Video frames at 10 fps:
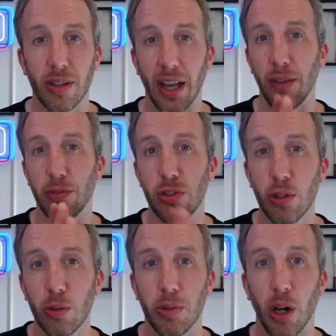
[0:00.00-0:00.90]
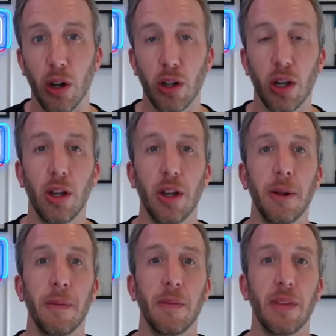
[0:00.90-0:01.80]
to have Snoop Dogg
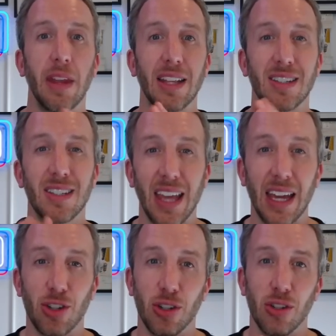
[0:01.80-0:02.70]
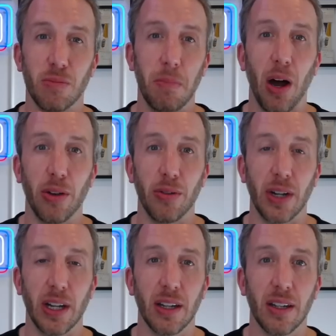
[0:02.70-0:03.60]
and Skechers partnering.